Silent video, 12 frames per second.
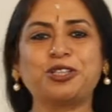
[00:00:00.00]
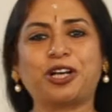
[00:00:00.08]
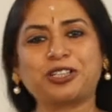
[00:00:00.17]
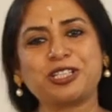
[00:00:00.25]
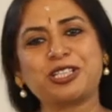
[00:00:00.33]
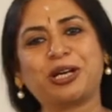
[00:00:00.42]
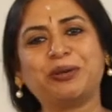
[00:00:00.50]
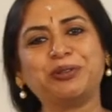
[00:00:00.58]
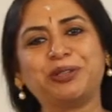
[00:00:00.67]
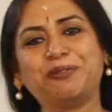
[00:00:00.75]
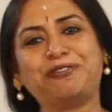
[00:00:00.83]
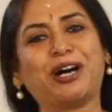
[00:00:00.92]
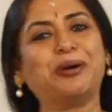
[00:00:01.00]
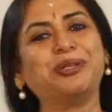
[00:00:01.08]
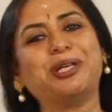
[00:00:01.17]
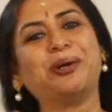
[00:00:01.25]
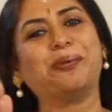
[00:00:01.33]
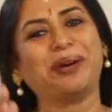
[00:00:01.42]
Dr. Soundram
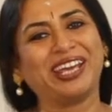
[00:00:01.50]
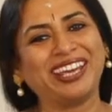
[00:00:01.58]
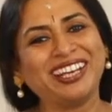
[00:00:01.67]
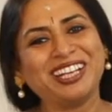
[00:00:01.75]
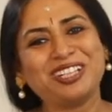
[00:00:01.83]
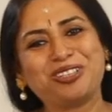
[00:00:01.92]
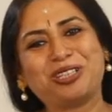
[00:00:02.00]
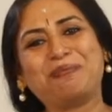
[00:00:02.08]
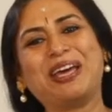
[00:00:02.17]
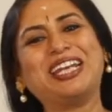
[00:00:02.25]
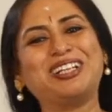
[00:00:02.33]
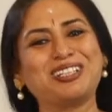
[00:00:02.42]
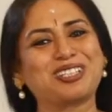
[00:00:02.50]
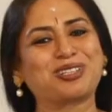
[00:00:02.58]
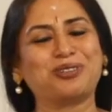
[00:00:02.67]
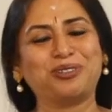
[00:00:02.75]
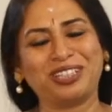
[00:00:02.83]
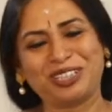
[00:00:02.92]
found her way to the medical
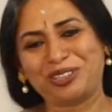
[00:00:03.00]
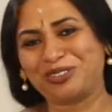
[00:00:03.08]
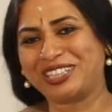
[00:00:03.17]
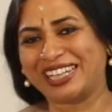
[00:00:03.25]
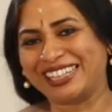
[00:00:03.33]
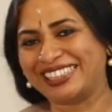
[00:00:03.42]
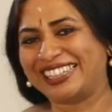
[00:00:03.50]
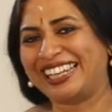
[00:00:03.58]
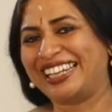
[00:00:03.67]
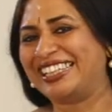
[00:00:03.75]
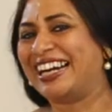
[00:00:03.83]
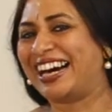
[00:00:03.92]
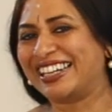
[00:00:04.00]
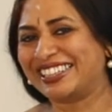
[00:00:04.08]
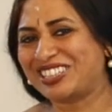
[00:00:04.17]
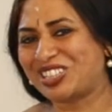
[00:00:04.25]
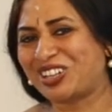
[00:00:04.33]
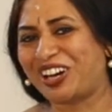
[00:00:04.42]
school in New Delhi, the Lady
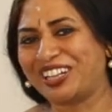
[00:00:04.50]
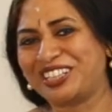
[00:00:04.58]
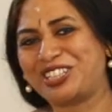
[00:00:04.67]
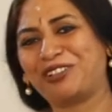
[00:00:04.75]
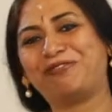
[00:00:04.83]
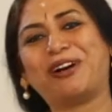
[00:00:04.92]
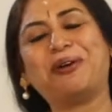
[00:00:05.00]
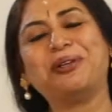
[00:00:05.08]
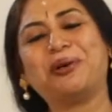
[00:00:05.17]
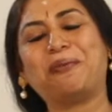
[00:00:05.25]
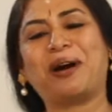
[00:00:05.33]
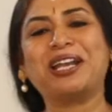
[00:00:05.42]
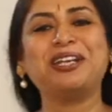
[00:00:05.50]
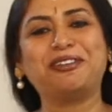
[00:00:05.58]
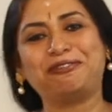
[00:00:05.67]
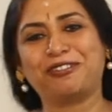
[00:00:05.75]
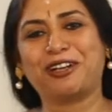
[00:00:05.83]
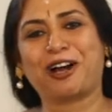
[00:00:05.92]
Hardinge College. She found a
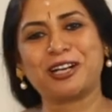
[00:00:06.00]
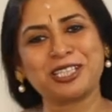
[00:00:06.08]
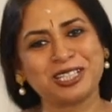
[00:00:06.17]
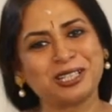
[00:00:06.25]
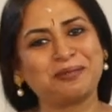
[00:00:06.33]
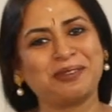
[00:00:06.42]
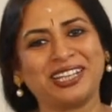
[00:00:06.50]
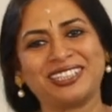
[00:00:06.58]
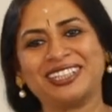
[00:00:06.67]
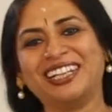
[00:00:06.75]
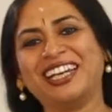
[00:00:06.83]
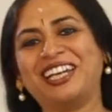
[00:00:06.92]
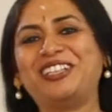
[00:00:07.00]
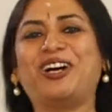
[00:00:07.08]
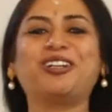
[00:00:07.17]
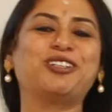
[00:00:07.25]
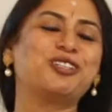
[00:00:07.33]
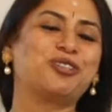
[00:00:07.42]
wonderful hostel mate in Dr.